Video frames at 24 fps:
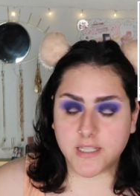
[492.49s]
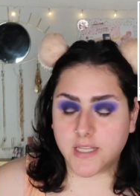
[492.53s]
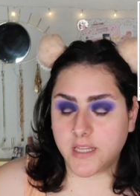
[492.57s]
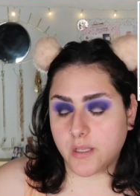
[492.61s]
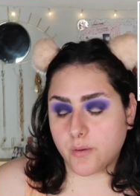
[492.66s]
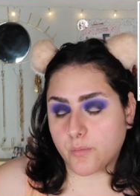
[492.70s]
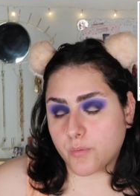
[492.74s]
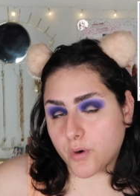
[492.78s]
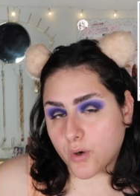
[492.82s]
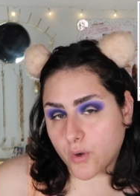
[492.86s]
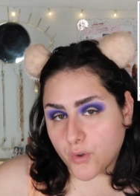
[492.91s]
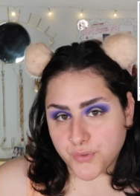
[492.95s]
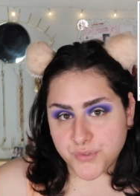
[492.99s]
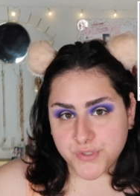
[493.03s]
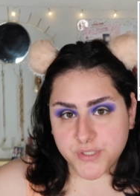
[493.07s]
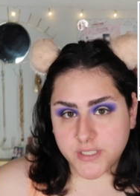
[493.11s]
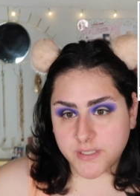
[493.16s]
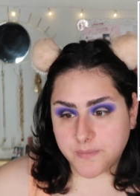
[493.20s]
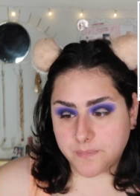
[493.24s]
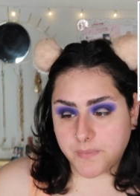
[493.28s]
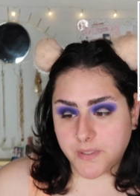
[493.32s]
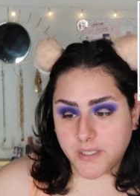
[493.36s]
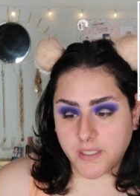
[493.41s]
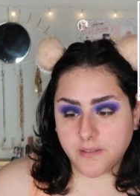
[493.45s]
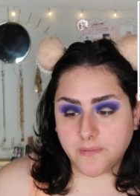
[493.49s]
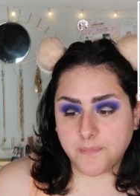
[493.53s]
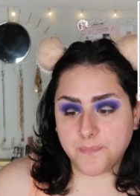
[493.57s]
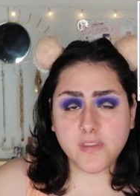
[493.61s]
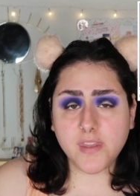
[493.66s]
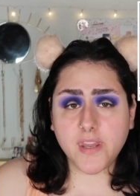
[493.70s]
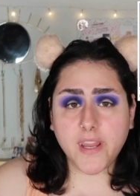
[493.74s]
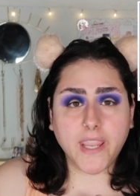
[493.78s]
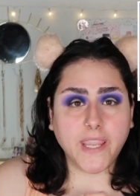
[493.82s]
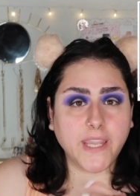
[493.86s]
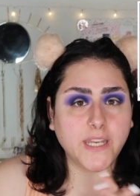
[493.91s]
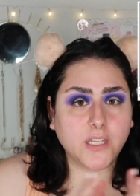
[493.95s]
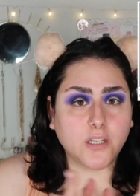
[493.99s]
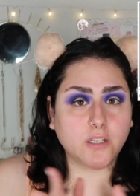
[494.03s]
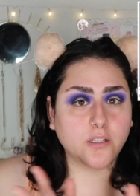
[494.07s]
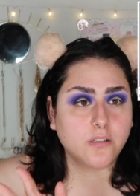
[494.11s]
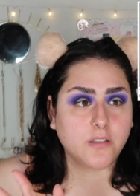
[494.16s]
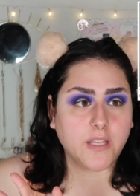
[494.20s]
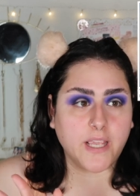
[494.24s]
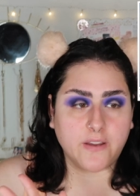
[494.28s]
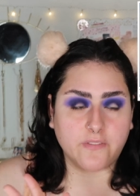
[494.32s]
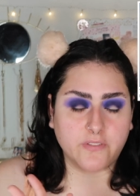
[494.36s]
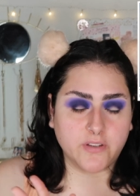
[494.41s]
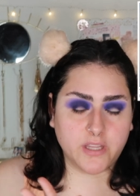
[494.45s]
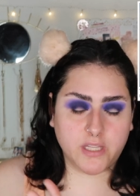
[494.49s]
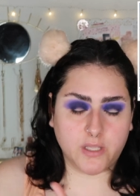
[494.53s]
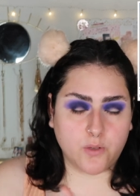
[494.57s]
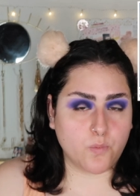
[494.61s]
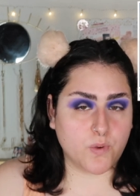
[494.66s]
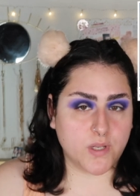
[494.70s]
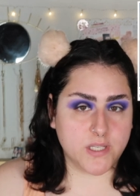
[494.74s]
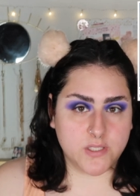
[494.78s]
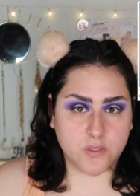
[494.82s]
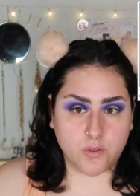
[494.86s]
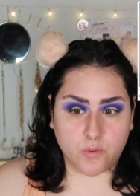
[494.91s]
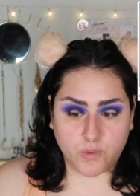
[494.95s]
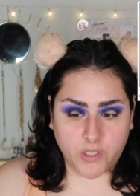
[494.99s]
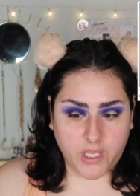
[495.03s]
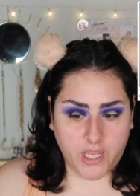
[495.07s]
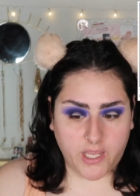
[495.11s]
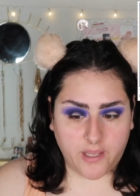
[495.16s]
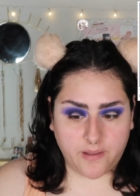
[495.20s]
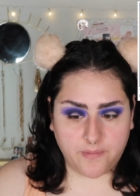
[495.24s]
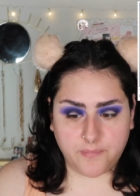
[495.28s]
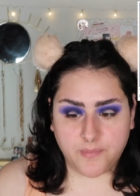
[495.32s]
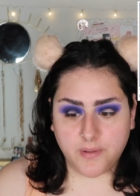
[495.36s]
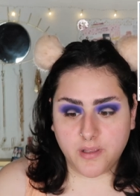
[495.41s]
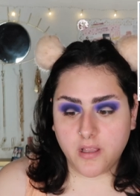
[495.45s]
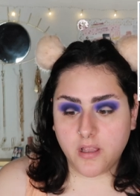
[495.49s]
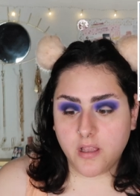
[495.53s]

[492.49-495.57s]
and they were all sleeping and everything was okay.